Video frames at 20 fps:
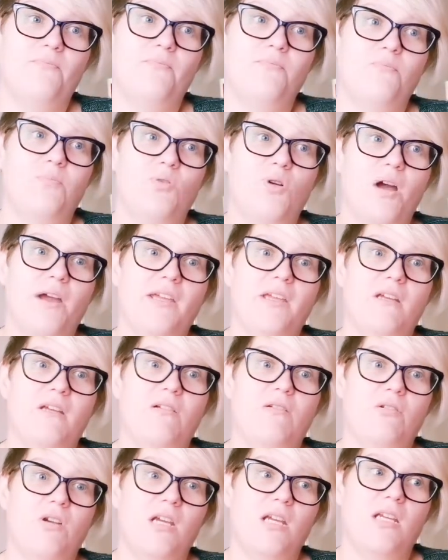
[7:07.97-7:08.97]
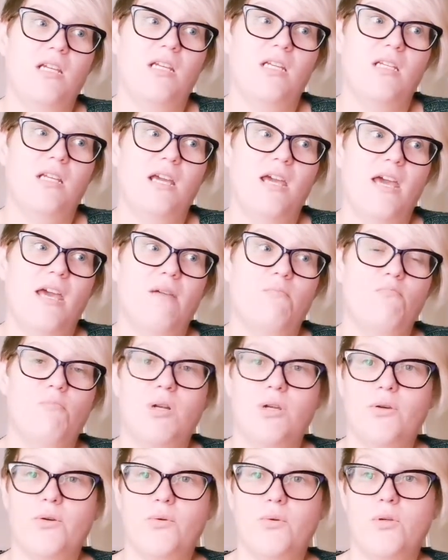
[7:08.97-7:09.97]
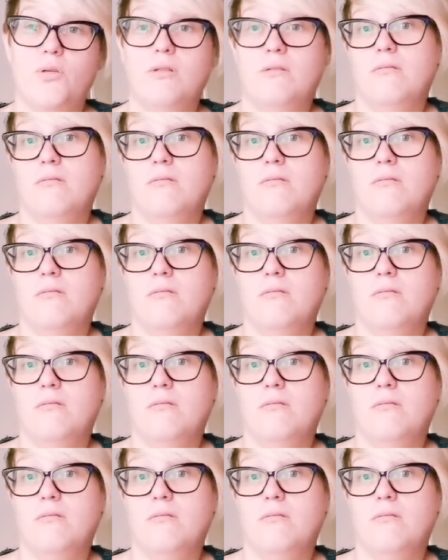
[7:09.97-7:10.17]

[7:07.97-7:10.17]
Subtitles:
bright green and blue,